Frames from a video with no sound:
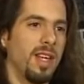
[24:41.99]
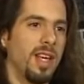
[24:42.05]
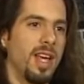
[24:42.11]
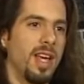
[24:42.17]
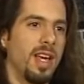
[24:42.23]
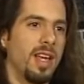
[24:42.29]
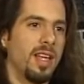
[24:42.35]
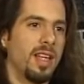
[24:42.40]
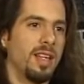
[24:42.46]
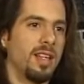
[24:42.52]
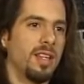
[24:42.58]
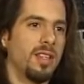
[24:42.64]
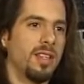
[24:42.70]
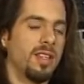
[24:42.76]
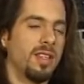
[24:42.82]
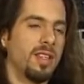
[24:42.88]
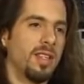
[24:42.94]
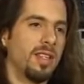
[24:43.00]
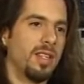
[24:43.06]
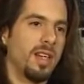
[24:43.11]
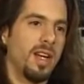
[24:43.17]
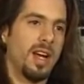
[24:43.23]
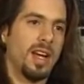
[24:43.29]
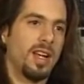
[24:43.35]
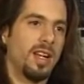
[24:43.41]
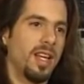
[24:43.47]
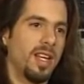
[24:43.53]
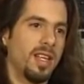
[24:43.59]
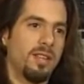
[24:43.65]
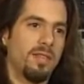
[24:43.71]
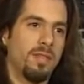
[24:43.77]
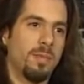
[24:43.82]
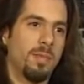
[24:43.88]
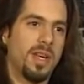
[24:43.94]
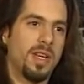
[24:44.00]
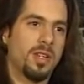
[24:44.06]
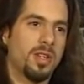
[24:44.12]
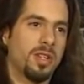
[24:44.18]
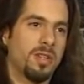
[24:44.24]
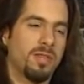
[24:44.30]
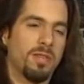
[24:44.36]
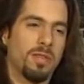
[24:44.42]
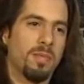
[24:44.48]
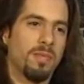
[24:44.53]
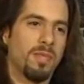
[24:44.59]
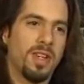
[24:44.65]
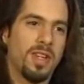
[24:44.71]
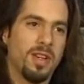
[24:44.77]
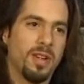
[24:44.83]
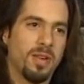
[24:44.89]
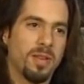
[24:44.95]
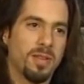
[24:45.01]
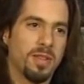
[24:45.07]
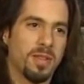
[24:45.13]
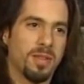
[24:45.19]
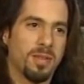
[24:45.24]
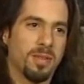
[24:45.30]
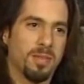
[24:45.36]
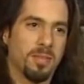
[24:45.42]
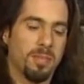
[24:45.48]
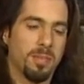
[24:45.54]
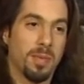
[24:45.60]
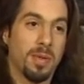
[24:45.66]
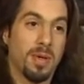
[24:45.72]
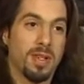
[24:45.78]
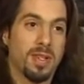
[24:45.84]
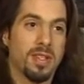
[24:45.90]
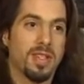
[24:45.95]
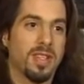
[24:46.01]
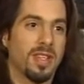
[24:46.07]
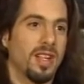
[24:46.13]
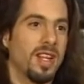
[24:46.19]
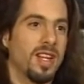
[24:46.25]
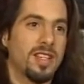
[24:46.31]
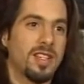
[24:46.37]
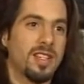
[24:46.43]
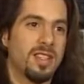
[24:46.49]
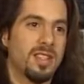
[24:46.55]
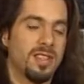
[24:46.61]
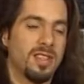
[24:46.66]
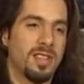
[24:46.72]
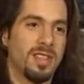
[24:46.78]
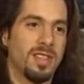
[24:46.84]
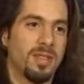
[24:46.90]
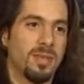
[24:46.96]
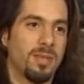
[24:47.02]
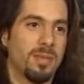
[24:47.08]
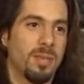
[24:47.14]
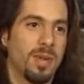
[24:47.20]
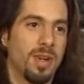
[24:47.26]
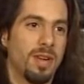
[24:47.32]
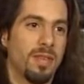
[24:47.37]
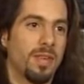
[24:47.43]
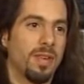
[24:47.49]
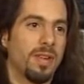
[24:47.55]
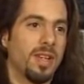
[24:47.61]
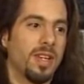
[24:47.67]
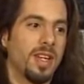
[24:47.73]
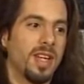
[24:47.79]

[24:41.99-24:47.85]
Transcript: and I collect information from videos and books and lessons and whatever,